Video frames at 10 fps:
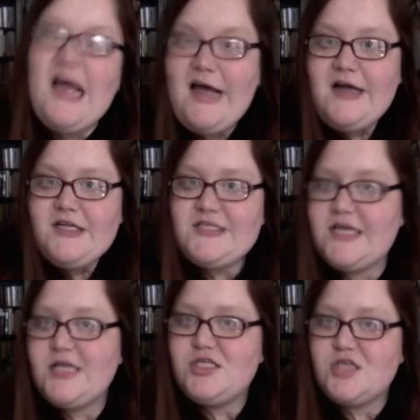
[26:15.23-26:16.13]
I
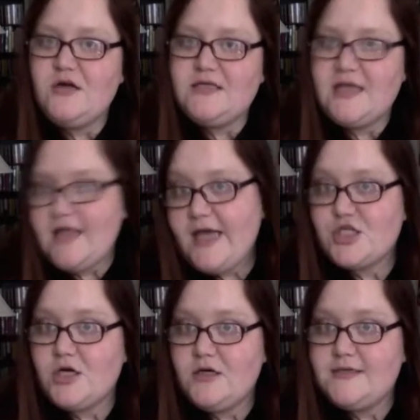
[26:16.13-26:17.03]
understand shawls. I like
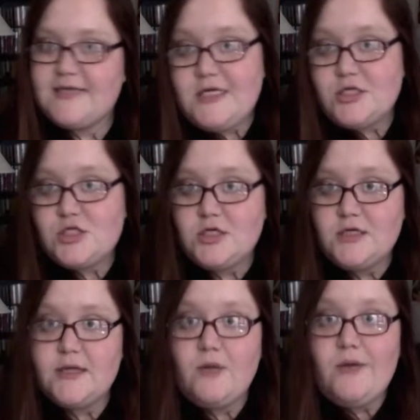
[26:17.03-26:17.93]
shawls. I knit
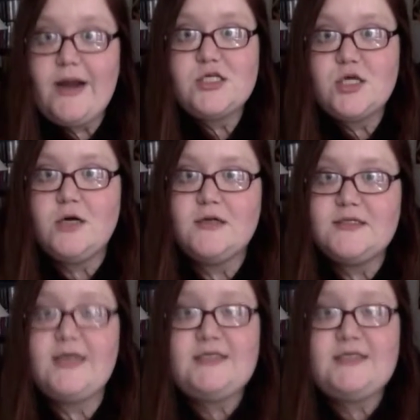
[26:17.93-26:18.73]
shawls. I wear shawls. It